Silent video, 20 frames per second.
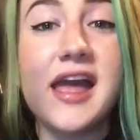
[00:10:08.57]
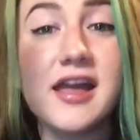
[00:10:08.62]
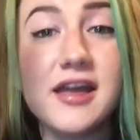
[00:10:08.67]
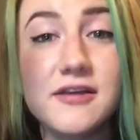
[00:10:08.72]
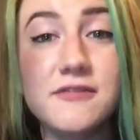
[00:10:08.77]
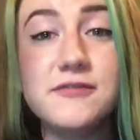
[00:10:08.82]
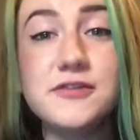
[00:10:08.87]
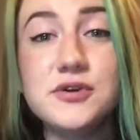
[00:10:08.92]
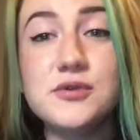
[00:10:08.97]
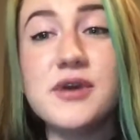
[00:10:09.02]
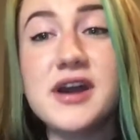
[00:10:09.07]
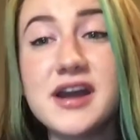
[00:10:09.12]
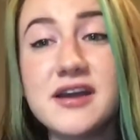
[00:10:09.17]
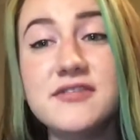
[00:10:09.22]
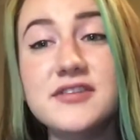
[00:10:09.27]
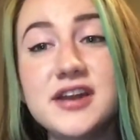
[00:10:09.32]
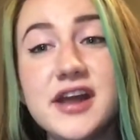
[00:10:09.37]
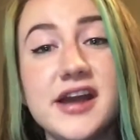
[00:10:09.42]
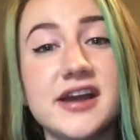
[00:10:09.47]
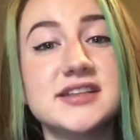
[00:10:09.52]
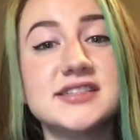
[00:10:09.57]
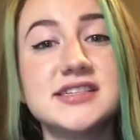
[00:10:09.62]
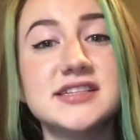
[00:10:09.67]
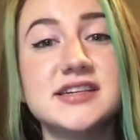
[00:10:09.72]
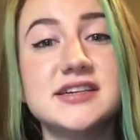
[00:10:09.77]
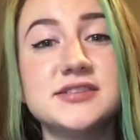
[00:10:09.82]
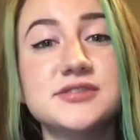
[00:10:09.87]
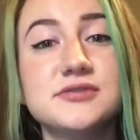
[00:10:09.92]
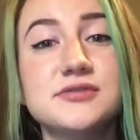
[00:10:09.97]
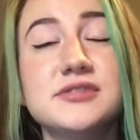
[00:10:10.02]
If you have an
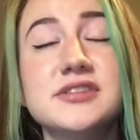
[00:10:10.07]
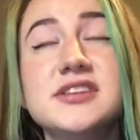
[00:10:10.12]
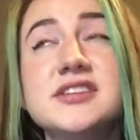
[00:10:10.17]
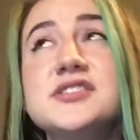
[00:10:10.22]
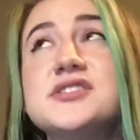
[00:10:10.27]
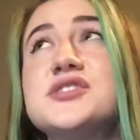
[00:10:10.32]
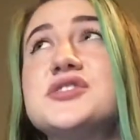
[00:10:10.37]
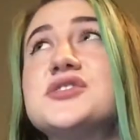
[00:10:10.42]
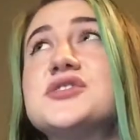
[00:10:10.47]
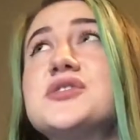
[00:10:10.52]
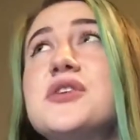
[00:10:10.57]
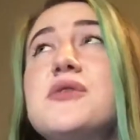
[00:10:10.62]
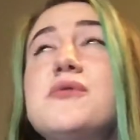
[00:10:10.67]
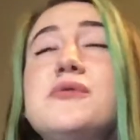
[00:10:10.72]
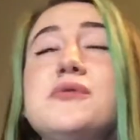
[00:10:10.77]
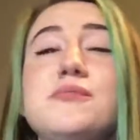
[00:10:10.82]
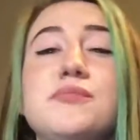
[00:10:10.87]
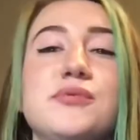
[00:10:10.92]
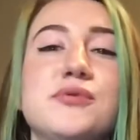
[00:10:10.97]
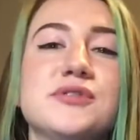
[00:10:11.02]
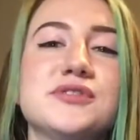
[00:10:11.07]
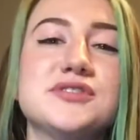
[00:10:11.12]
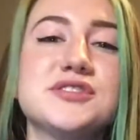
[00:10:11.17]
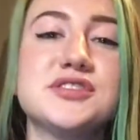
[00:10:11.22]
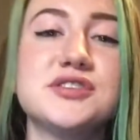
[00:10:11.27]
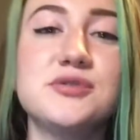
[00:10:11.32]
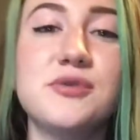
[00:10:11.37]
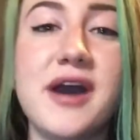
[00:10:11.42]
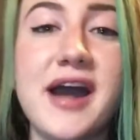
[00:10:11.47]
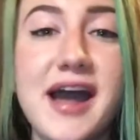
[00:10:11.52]
accidental, it is so important,
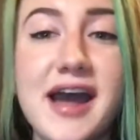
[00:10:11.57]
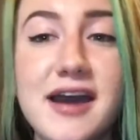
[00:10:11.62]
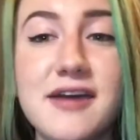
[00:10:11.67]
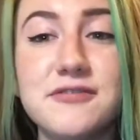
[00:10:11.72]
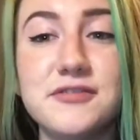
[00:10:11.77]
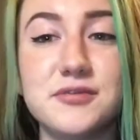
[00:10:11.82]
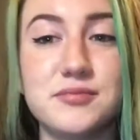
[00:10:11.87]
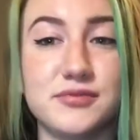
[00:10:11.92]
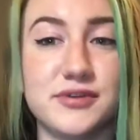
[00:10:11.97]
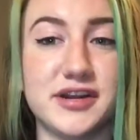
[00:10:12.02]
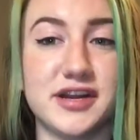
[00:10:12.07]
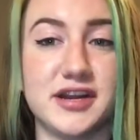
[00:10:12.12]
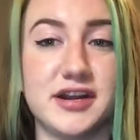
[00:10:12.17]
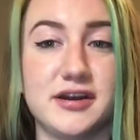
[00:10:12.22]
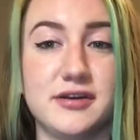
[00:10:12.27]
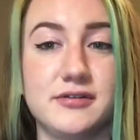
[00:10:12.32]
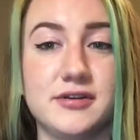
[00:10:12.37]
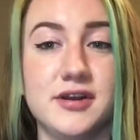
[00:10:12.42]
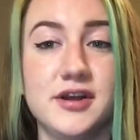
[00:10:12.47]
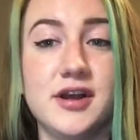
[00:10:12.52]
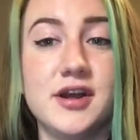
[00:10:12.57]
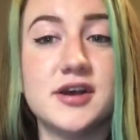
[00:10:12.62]
so you have to bring it out.